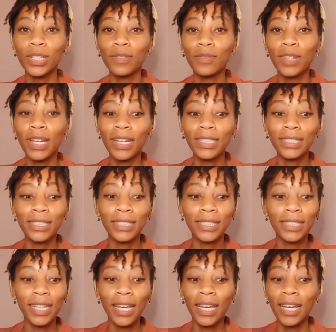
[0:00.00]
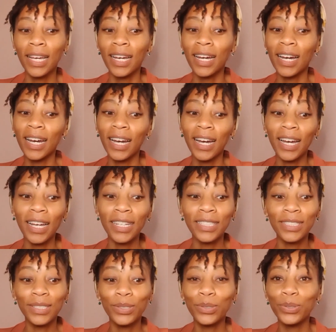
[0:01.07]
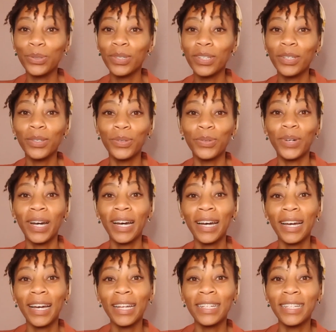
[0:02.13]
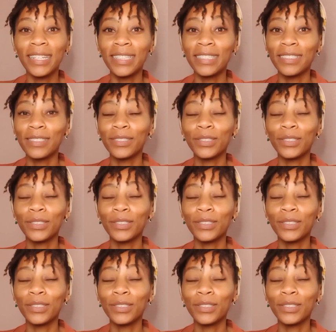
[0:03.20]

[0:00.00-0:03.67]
flags do you think you had and